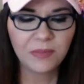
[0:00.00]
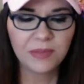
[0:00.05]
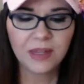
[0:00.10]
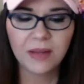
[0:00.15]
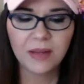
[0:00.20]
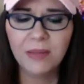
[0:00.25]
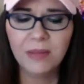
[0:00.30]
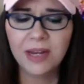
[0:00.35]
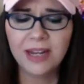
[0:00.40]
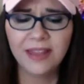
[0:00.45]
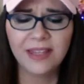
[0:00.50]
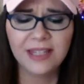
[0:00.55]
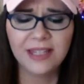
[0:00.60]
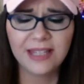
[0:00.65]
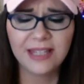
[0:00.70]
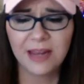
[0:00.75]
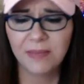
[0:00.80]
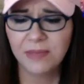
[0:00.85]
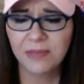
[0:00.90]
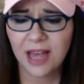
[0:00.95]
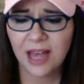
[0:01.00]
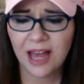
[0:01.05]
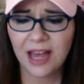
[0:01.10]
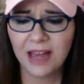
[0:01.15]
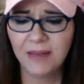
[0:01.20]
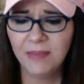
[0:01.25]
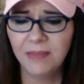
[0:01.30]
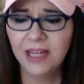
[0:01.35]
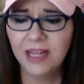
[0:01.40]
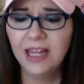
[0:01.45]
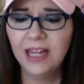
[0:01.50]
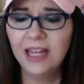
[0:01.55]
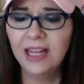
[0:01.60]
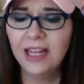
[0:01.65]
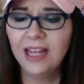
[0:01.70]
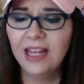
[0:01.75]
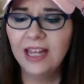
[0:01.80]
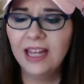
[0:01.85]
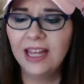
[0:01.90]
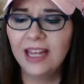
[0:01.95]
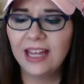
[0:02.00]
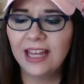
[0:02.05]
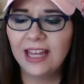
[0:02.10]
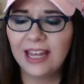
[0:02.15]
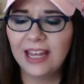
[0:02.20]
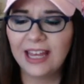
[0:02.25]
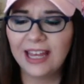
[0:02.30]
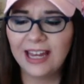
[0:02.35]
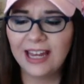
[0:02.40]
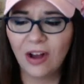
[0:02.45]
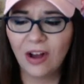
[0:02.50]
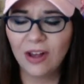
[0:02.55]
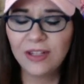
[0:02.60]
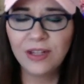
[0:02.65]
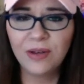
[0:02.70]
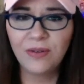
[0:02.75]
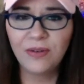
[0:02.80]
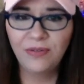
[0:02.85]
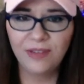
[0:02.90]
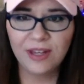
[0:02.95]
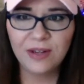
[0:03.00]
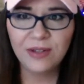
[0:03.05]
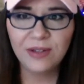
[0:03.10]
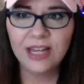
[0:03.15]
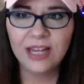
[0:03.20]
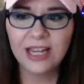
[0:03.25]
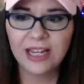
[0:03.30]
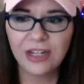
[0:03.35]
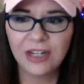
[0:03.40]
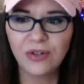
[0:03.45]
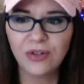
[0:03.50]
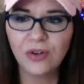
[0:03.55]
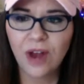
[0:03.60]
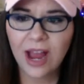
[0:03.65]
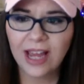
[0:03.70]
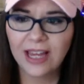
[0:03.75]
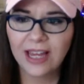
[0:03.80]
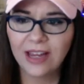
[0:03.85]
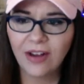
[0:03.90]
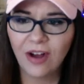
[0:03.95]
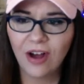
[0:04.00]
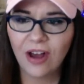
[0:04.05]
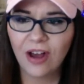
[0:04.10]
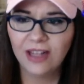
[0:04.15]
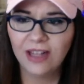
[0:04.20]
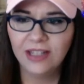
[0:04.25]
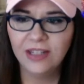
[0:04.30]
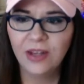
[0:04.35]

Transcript: But at the same time, it also feels like it's dragging on.